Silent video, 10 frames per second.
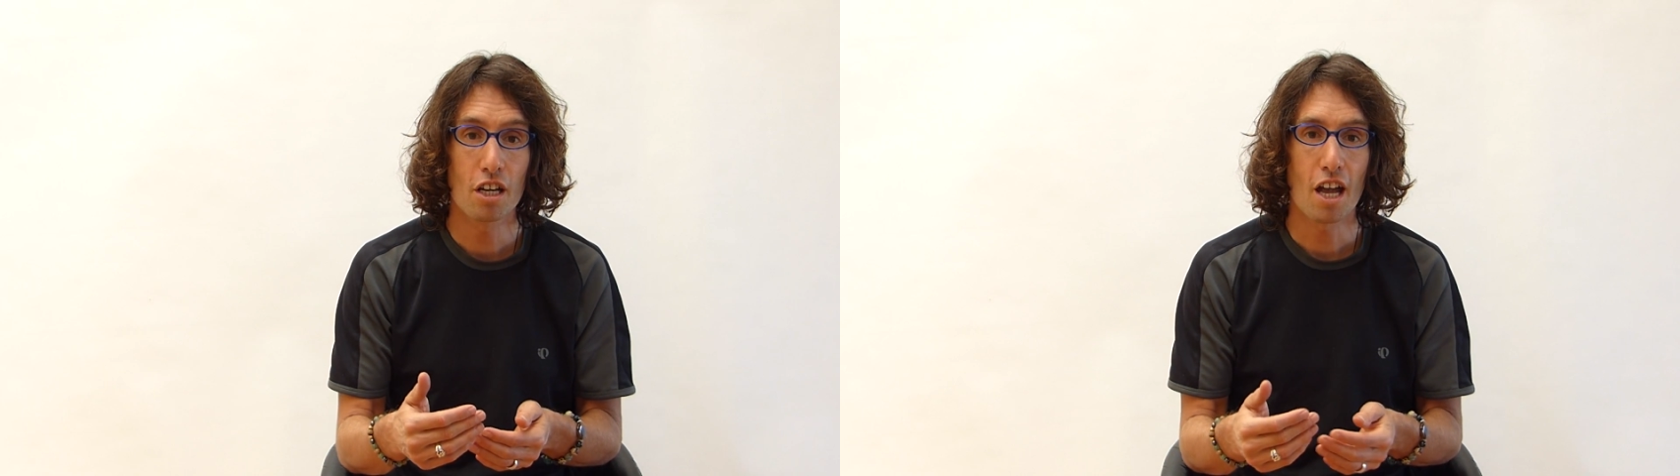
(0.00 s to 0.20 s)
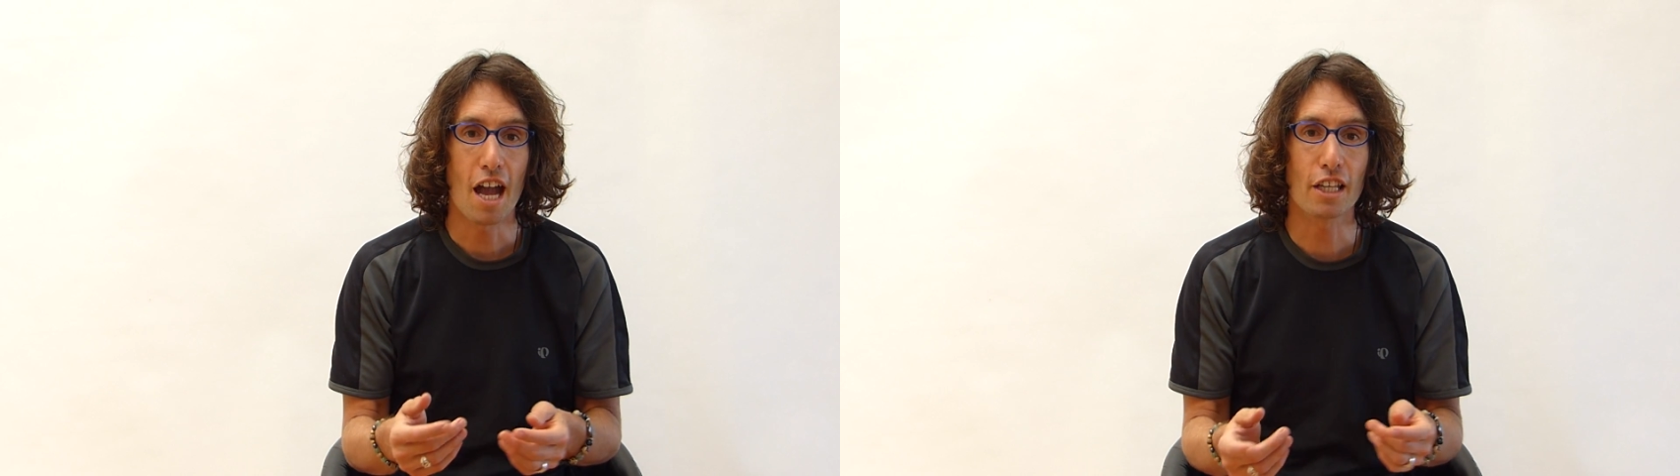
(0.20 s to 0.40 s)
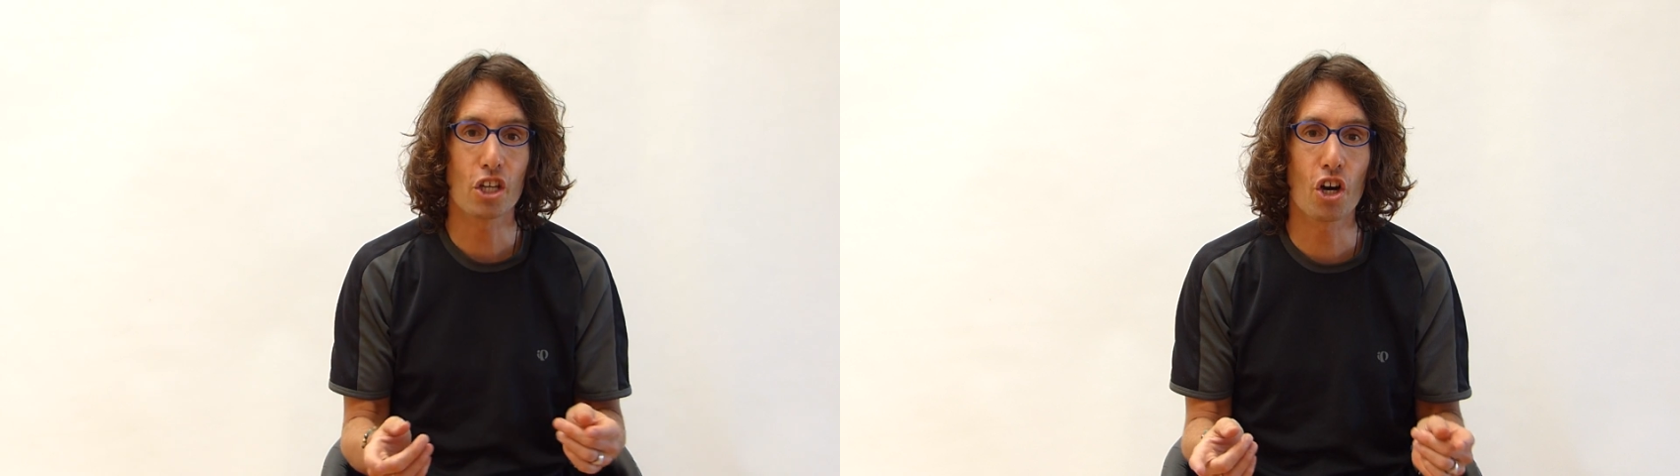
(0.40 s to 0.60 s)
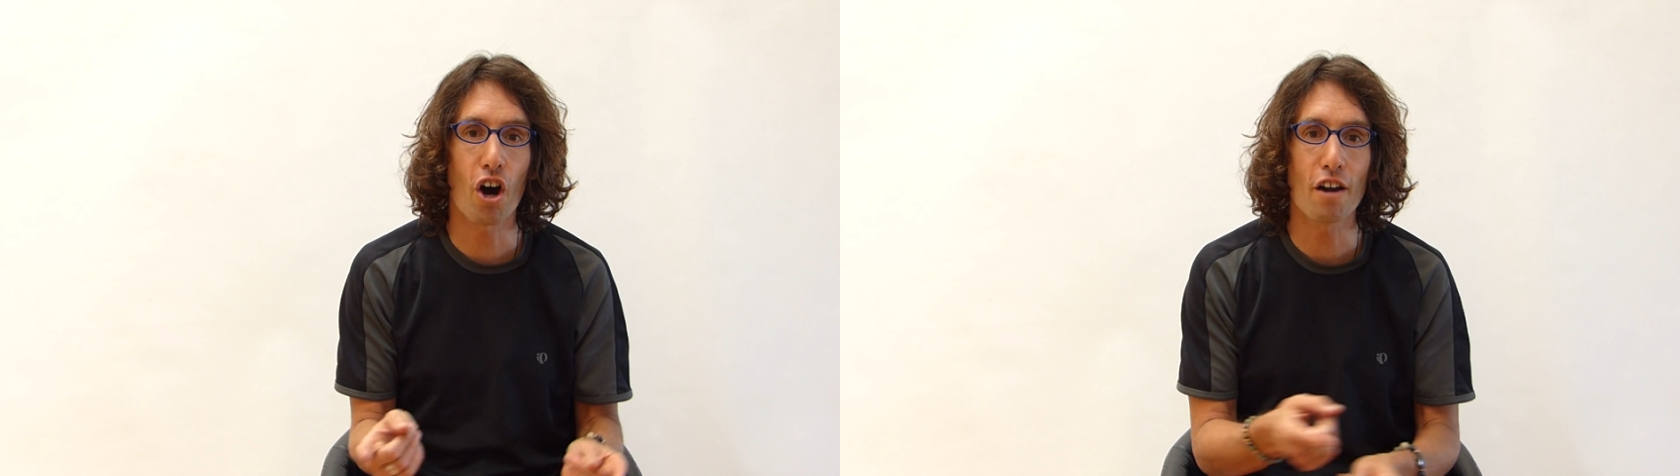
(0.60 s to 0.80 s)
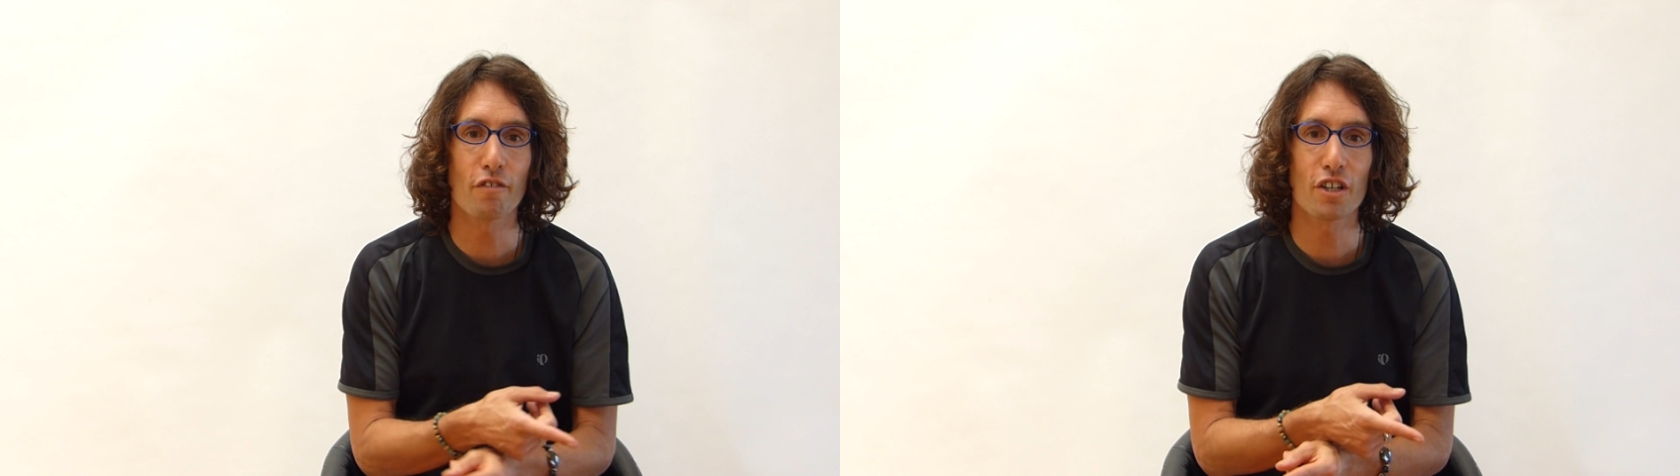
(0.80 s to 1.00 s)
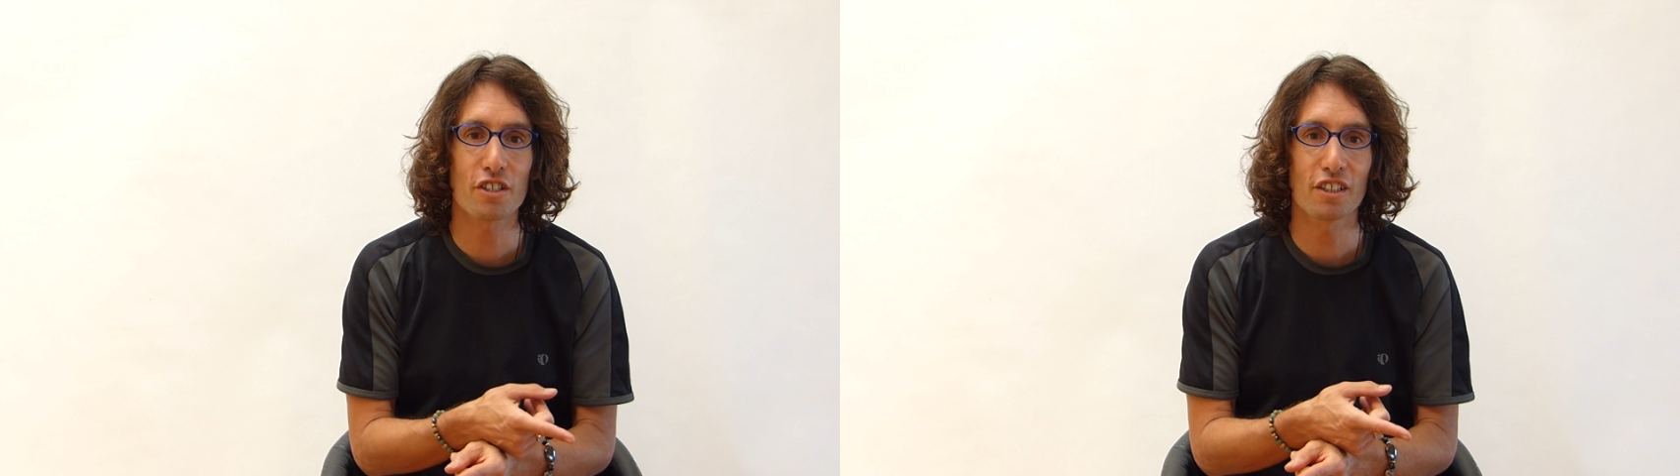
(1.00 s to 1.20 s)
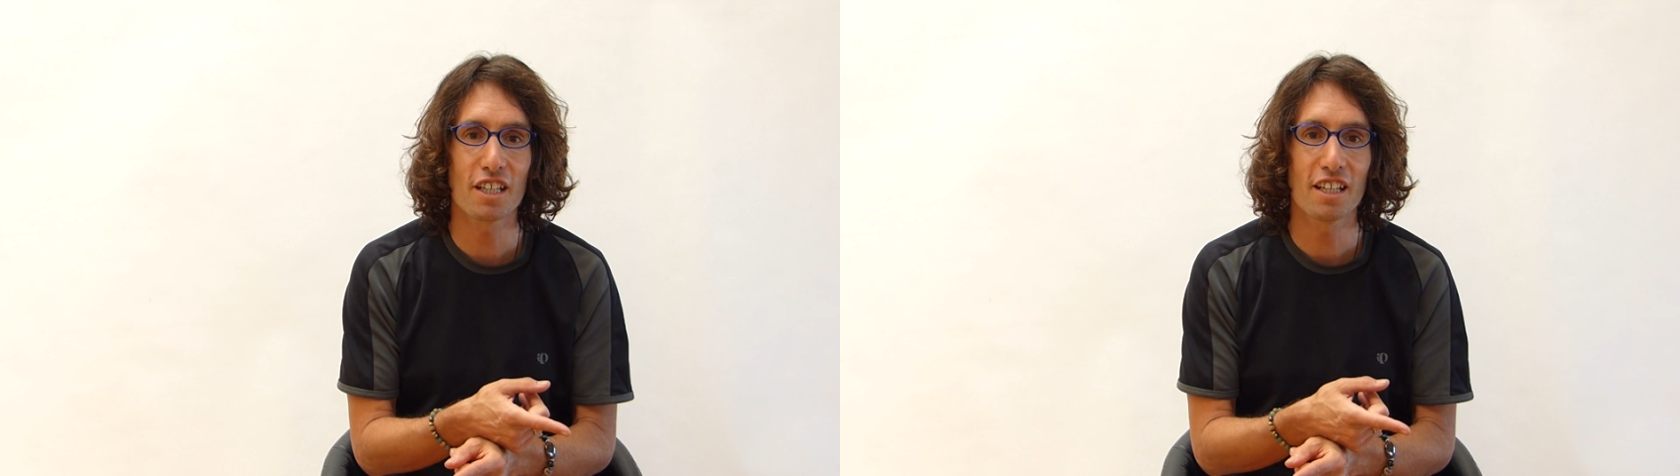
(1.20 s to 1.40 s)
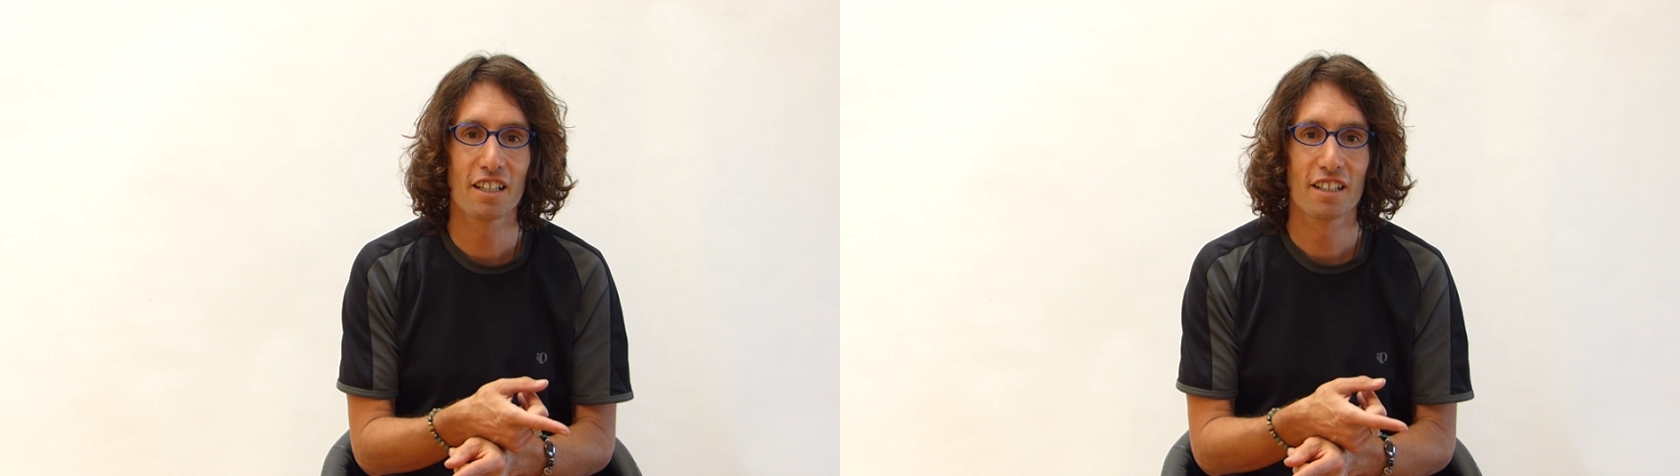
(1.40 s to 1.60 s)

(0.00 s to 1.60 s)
And conversely,